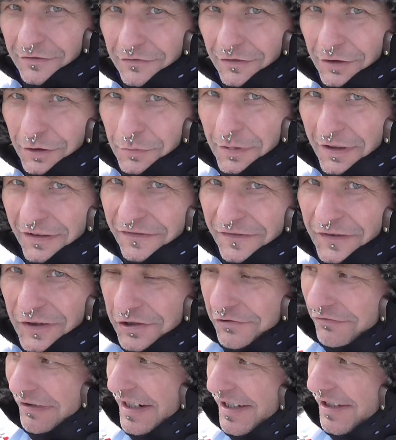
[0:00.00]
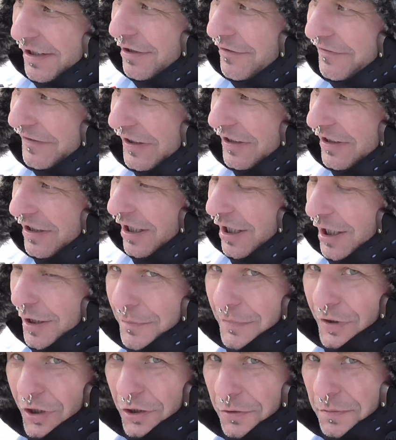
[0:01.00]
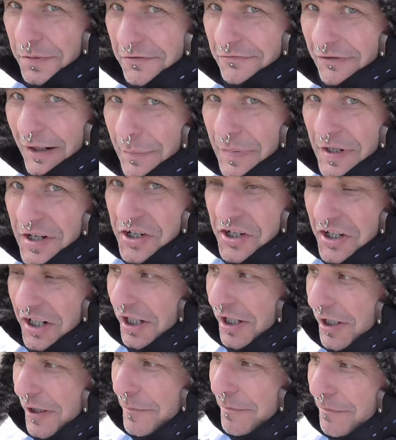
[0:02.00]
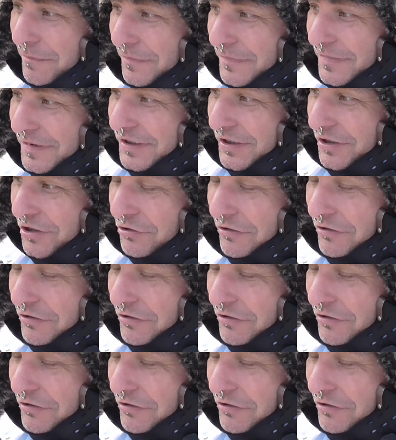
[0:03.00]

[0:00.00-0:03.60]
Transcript: Right, well, first race over. I was rubbish. The